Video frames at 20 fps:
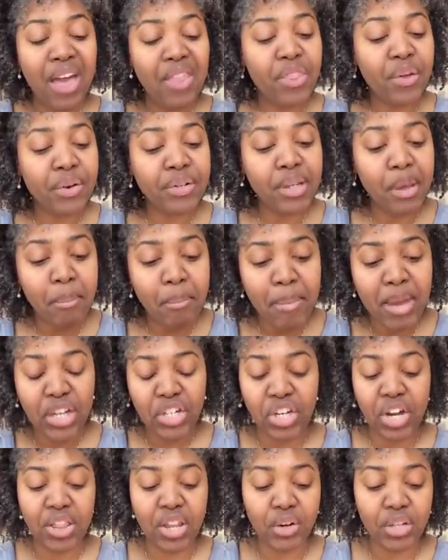There is a
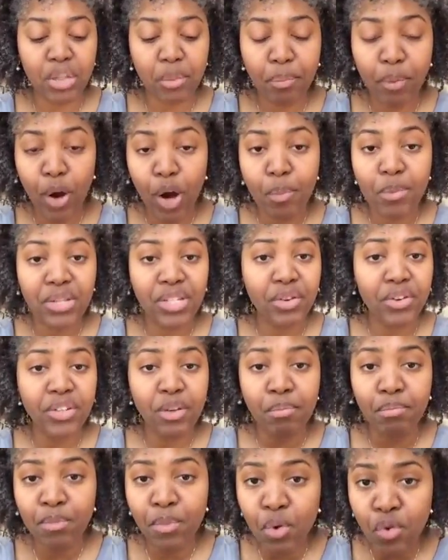mission, there is a purpose, there's
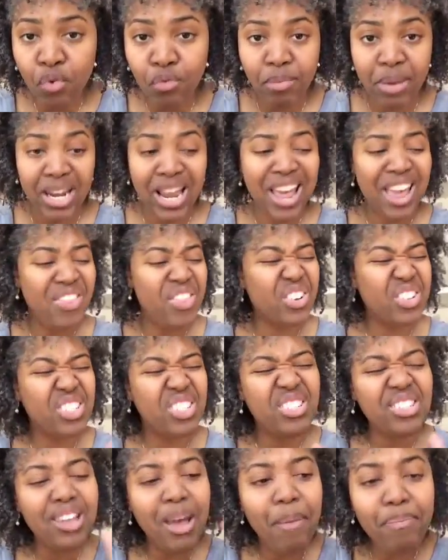a movement, there's
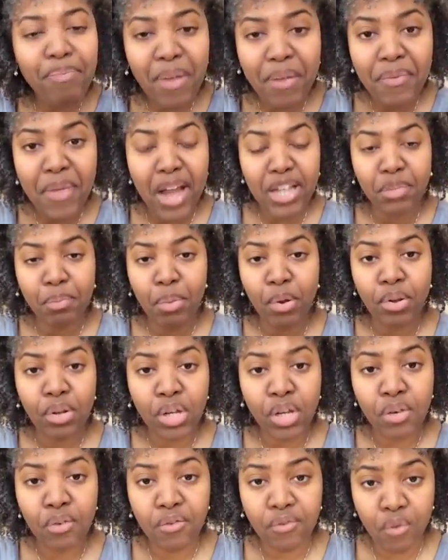something that's
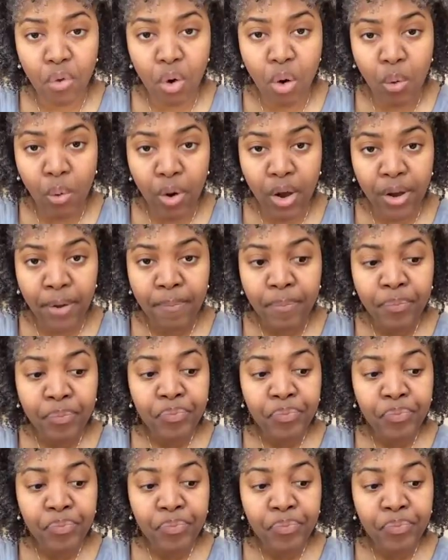pulling you forward.